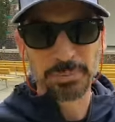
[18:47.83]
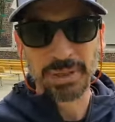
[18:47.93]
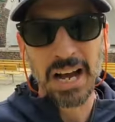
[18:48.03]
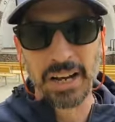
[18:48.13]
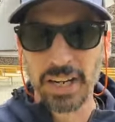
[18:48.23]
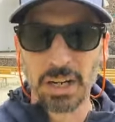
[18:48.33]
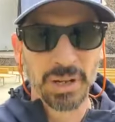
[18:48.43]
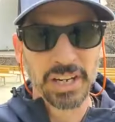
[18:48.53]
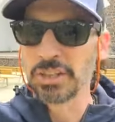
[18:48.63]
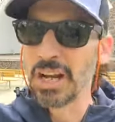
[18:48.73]
to me out here,
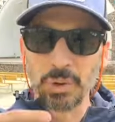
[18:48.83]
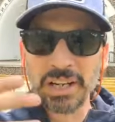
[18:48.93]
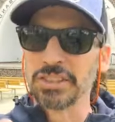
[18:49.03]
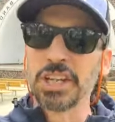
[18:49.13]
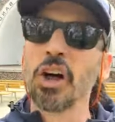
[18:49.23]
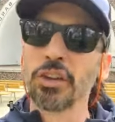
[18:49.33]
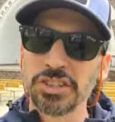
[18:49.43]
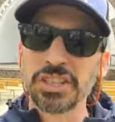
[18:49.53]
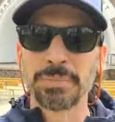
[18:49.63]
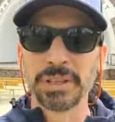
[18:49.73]
but I can tell there's
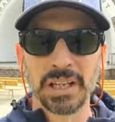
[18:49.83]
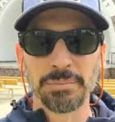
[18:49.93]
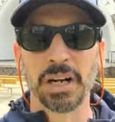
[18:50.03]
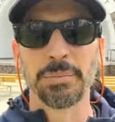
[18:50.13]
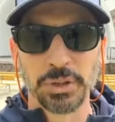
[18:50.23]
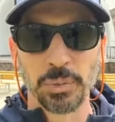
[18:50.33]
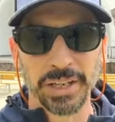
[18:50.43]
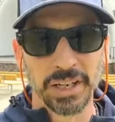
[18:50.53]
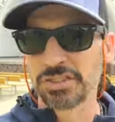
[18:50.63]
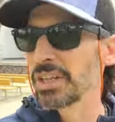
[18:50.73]
something in there
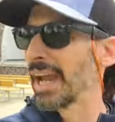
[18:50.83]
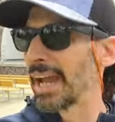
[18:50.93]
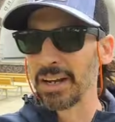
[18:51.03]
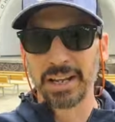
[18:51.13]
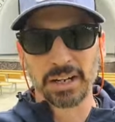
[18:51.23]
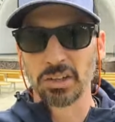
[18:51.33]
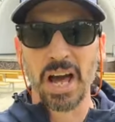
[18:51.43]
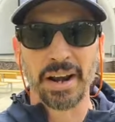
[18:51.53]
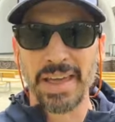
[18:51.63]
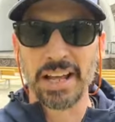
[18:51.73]
between us, and a
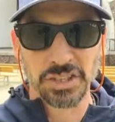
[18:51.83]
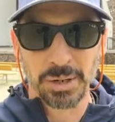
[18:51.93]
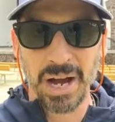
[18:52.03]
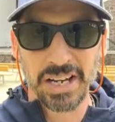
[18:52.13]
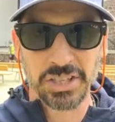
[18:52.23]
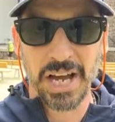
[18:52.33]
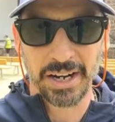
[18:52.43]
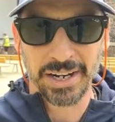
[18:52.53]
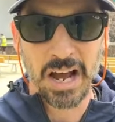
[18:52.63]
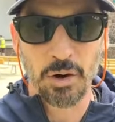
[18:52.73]
lot of that's on my side
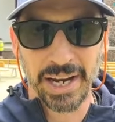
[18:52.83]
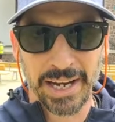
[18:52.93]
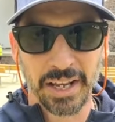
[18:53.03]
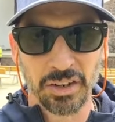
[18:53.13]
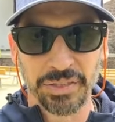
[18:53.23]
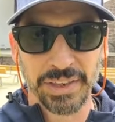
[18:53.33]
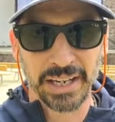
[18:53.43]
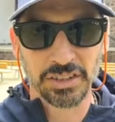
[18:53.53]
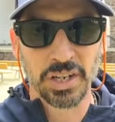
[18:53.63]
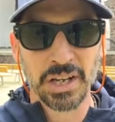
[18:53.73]
on how I handled
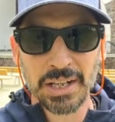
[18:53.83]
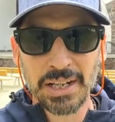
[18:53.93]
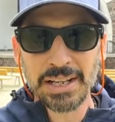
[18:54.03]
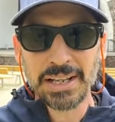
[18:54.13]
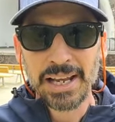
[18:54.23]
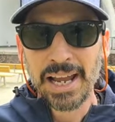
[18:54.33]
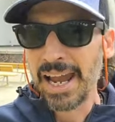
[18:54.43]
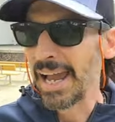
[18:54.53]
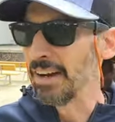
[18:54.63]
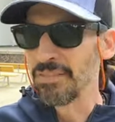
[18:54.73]
things.
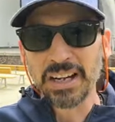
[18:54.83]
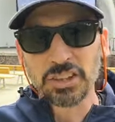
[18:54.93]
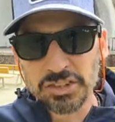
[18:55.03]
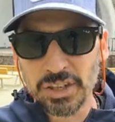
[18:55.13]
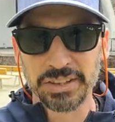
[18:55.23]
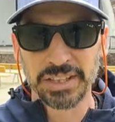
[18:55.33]
And if I can start the